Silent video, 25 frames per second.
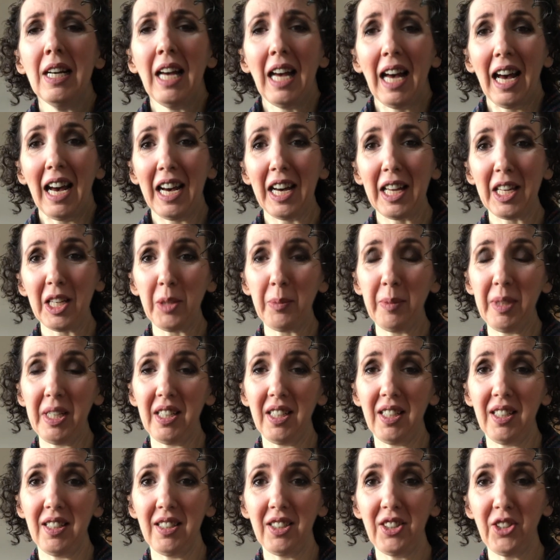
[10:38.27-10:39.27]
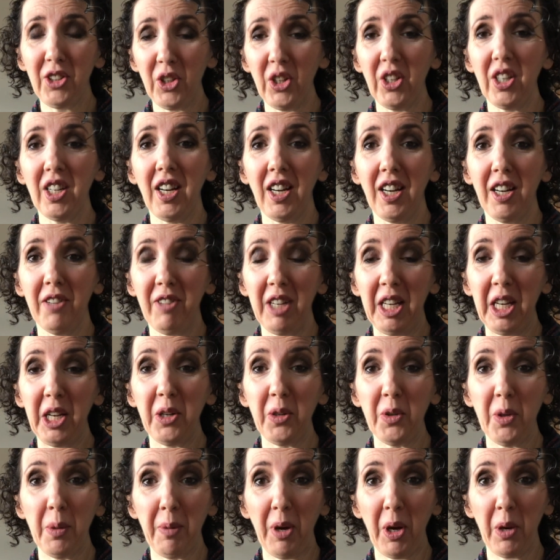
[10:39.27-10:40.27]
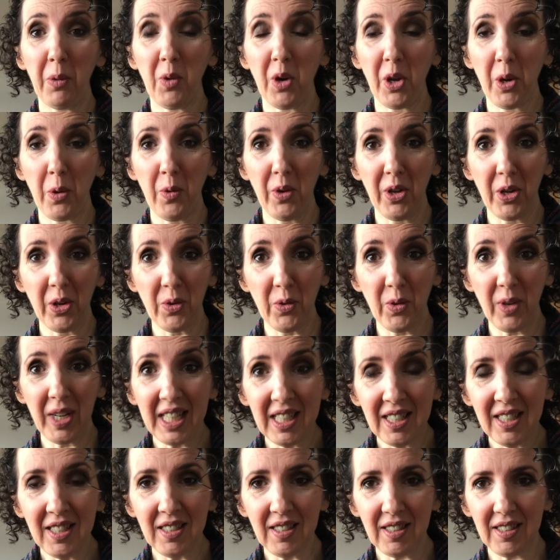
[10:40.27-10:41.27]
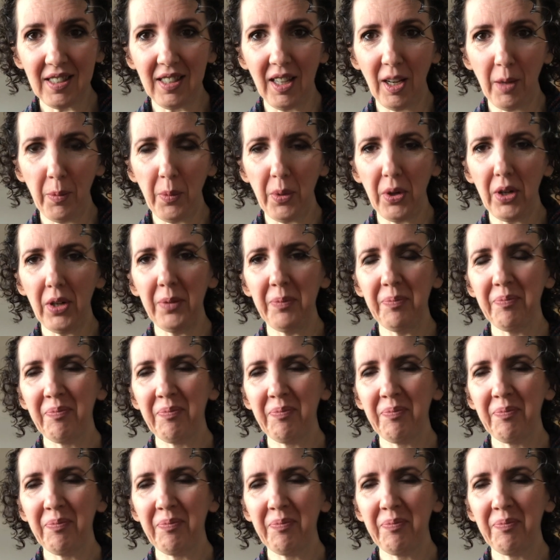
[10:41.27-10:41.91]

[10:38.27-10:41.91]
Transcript: And I'll be doing a video about what I want to read in December.